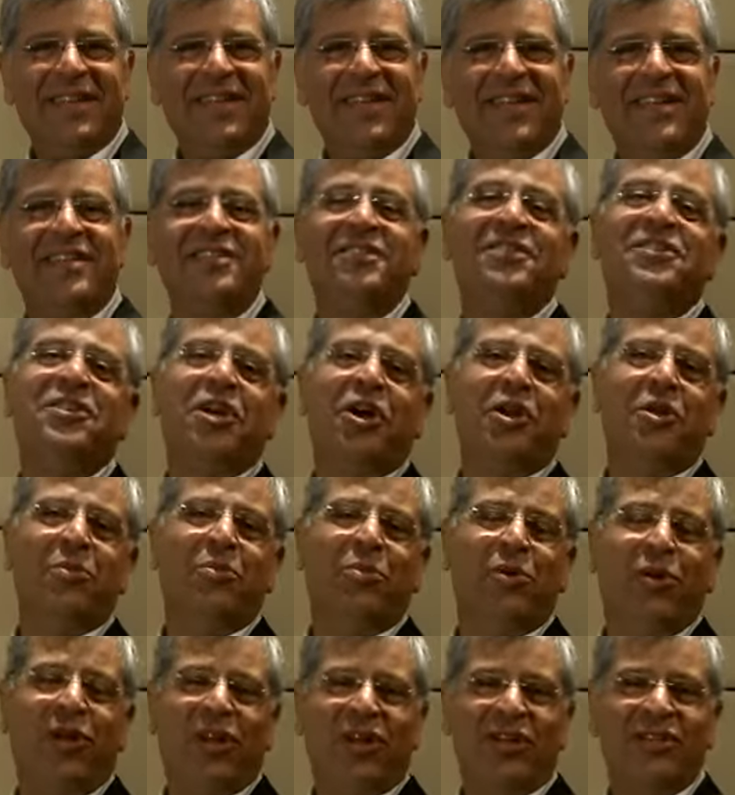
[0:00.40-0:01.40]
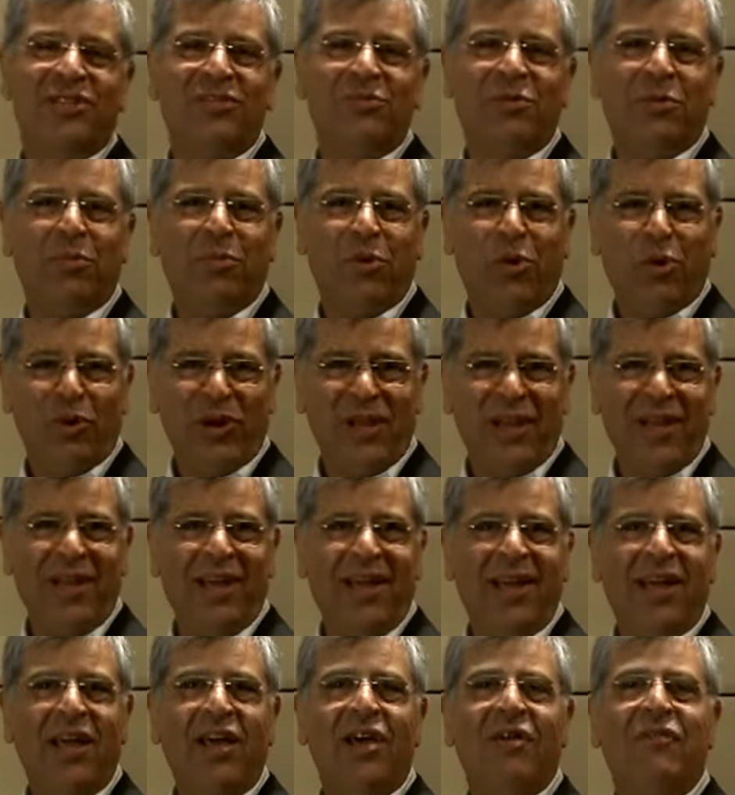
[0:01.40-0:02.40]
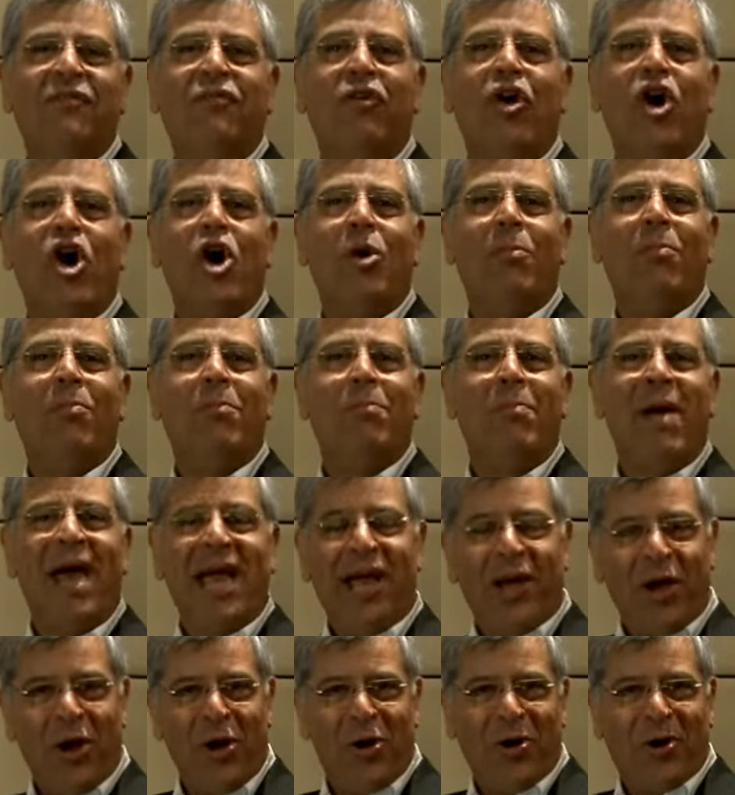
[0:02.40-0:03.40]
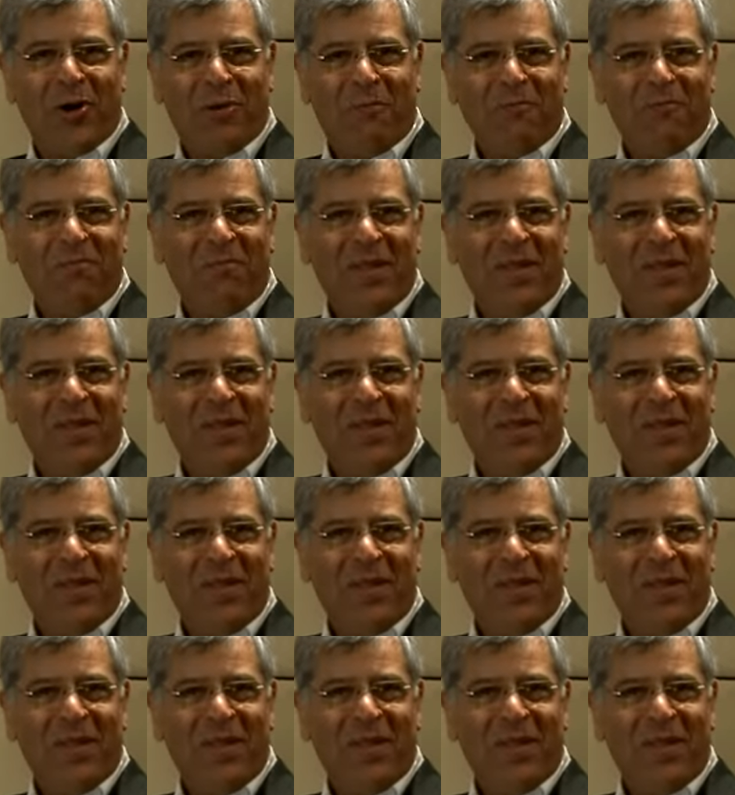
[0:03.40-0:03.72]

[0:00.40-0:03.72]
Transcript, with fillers: This is Tony Poulos reporting from Bangkok.